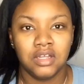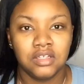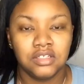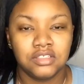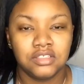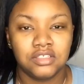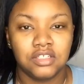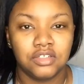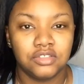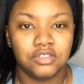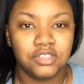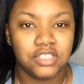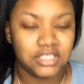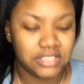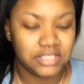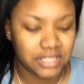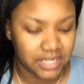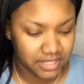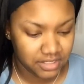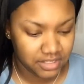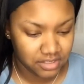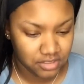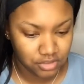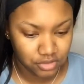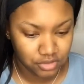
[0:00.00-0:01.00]
So
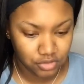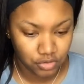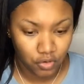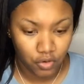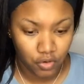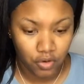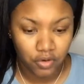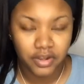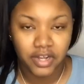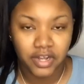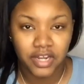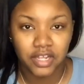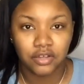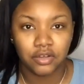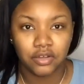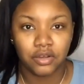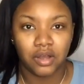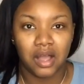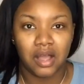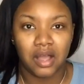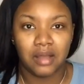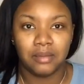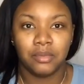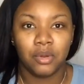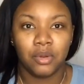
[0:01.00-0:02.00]
today's tutorial,
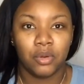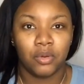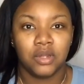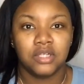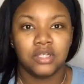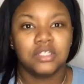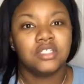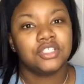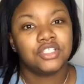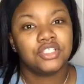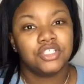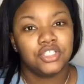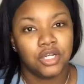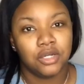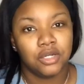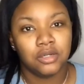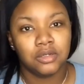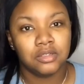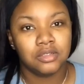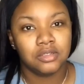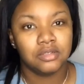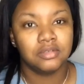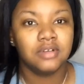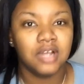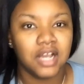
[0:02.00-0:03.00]
I'm going to show
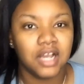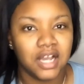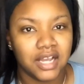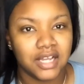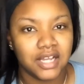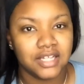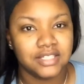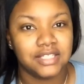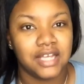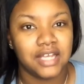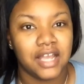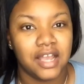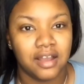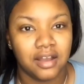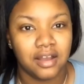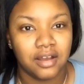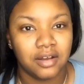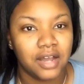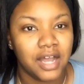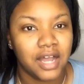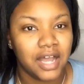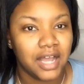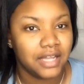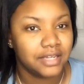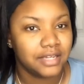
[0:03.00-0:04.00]
you guys how
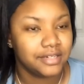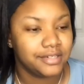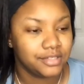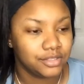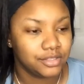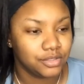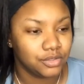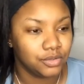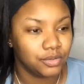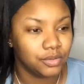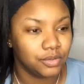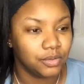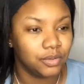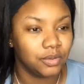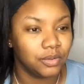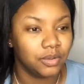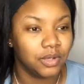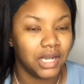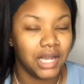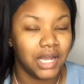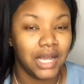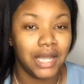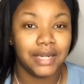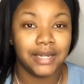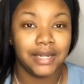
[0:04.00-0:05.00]
I do
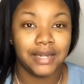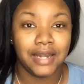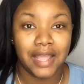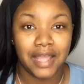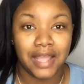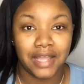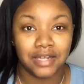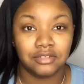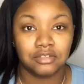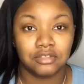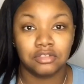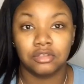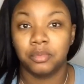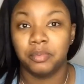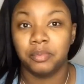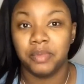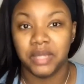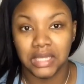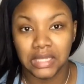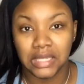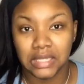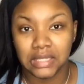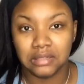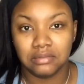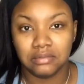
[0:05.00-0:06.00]
a natural
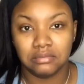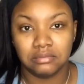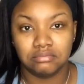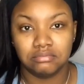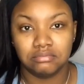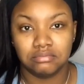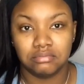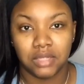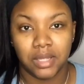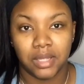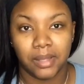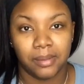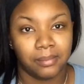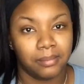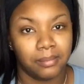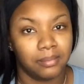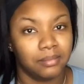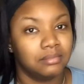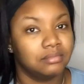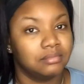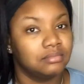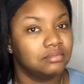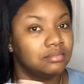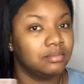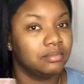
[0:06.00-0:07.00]
beat. And
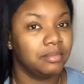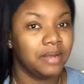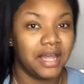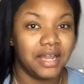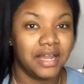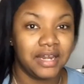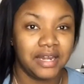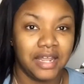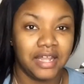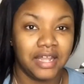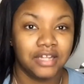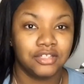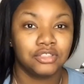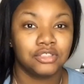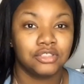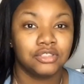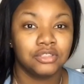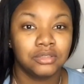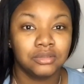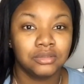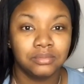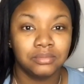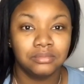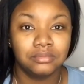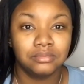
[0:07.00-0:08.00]
by
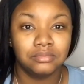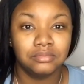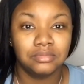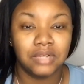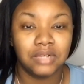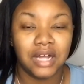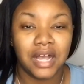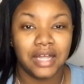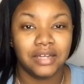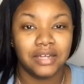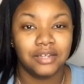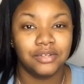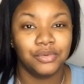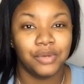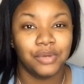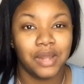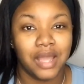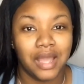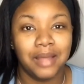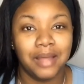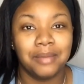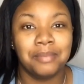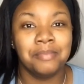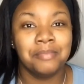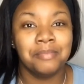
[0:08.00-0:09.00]
natural, I do
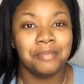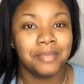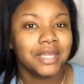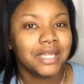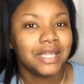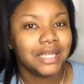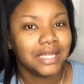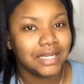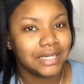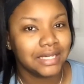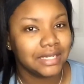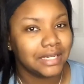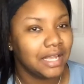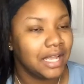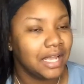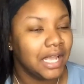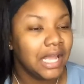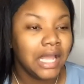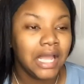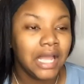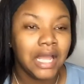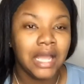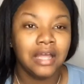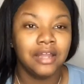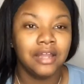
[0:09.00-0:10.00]
not mean
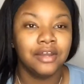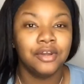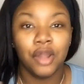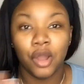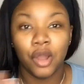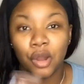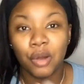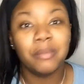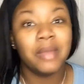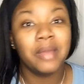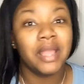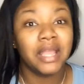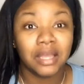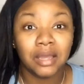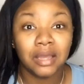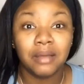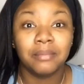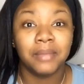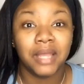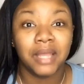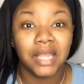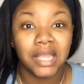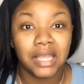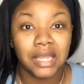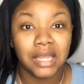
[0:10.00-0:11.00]
no makeup.
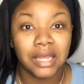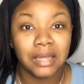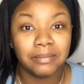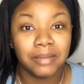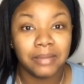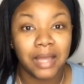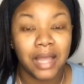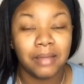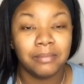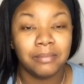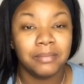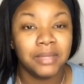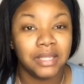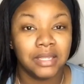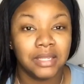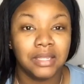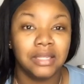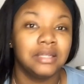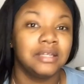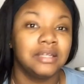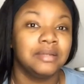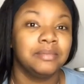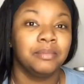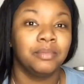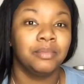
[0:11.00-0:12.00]
I
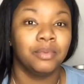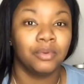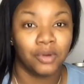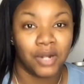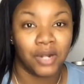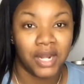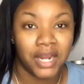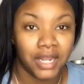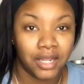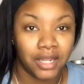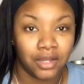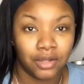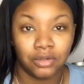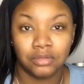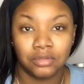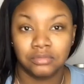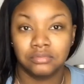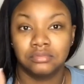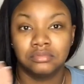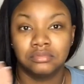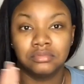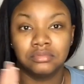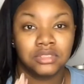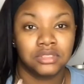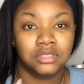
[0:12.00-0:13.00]
mean
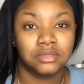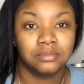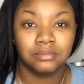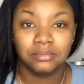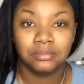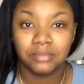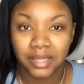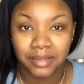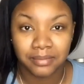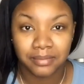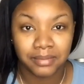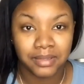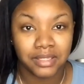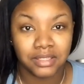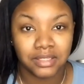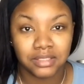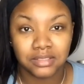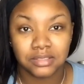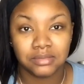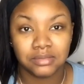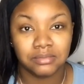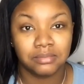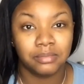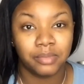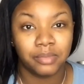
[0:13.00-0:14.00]
browns, maybe
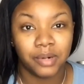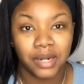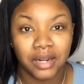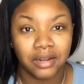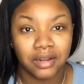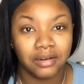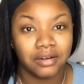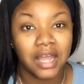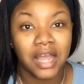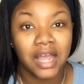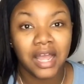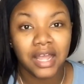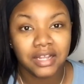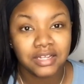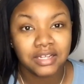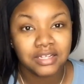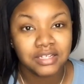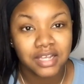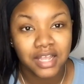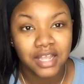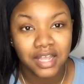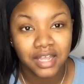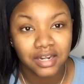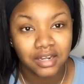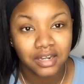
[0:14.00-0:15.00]
some brown
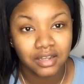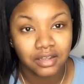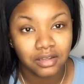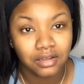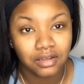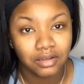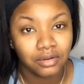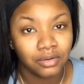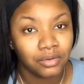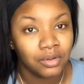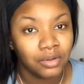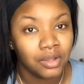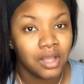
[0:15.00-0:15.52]
eyeshadow.